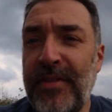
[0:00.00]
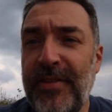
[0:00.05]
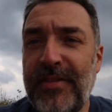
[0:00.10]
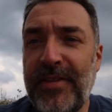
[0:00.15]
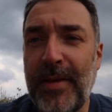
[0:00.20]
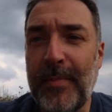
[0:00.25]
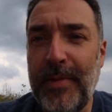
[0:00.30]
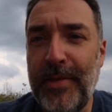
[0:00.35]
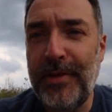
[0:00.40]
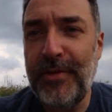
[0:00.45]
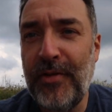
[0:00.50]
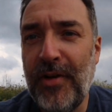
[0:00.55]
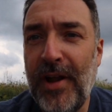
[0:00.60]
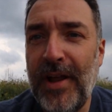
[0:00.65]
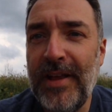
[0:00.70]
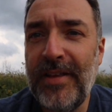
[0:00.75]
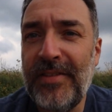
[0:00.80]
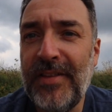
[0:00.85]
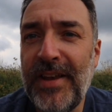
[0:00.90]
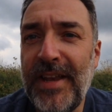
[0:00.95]
in some of the
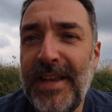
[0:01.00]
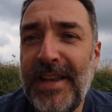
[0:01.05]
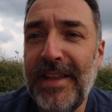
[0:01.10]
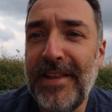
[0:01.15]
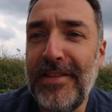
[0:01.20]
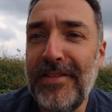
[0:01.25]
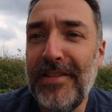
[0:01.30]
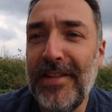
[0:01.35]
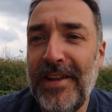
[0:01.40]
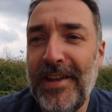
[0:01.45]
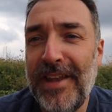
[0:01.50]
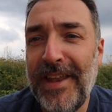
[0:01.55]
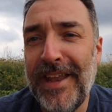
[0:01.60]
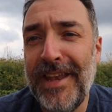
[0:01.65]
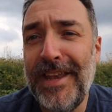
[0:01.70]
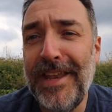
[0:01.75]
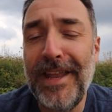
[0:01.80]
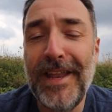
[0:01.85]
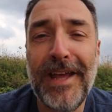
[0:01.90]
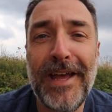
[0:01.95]
drawings that he did.
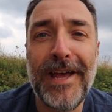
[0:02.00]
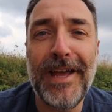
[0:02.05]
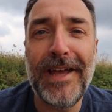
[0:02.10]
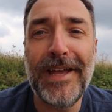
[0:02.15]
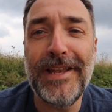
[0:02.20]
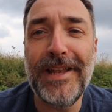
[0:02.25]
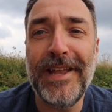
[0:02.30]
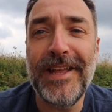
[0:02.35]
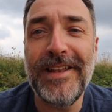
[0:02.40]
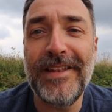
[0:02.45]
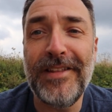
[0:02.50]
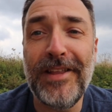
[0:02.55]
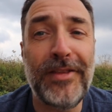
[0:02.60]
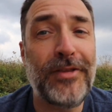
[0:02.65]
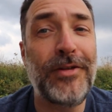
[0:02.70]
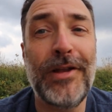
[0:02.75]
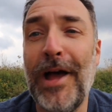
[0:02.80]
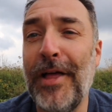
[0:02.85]
It's